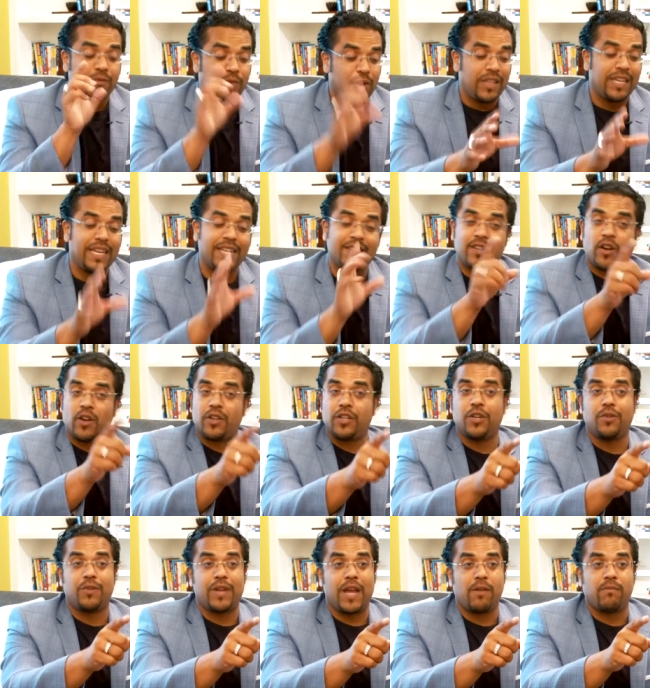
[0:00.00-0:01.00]
really, it's on
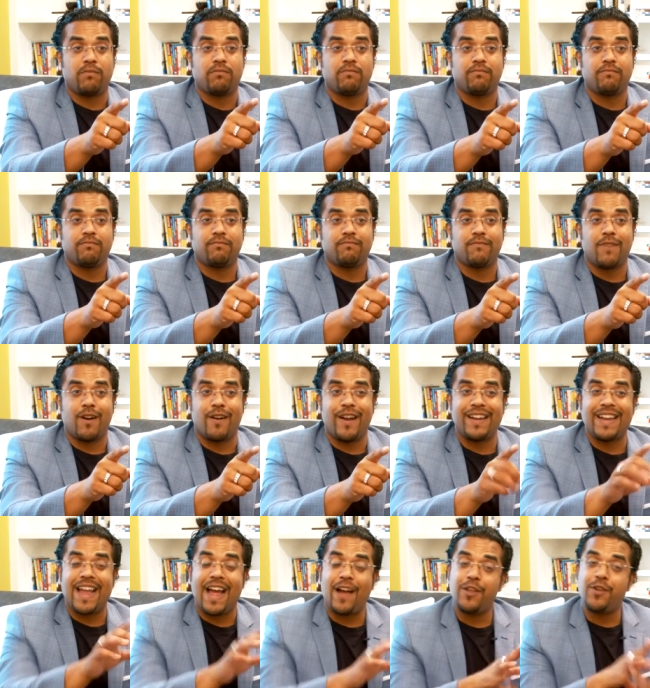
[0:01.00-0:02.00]
you now. All
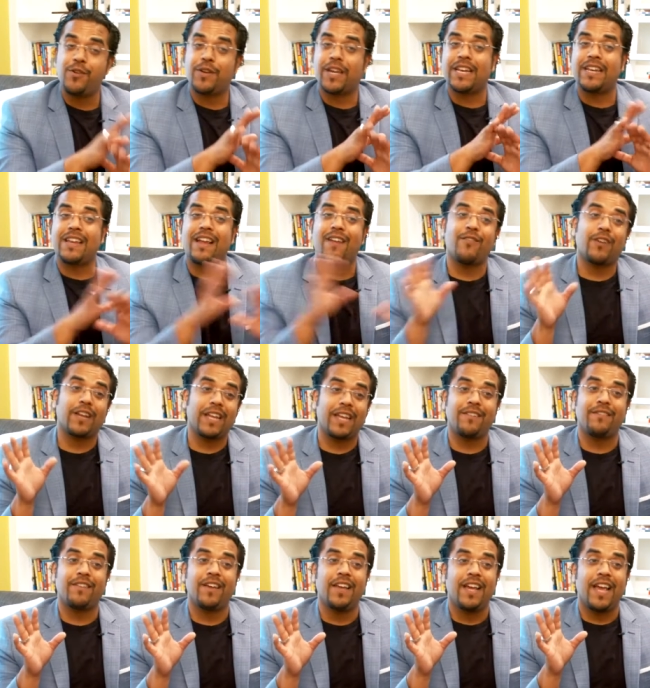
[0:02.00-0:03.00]
right, now you can never
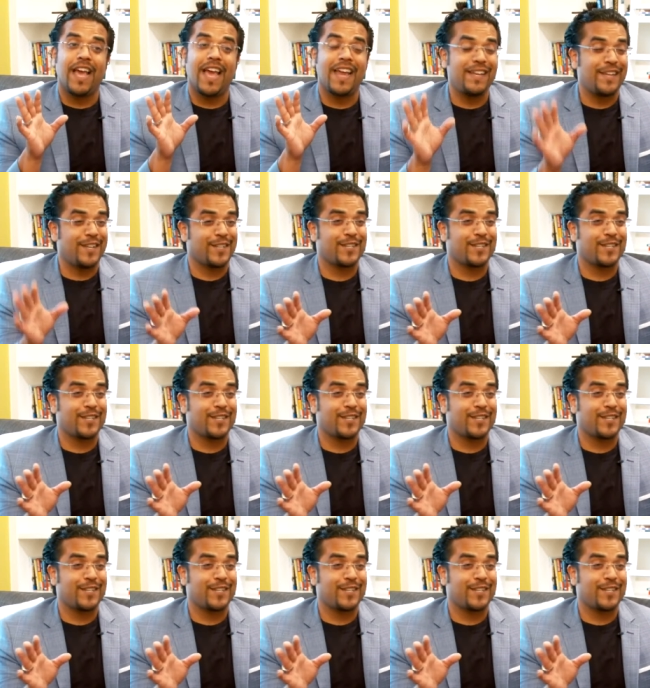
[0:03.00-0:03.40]
give any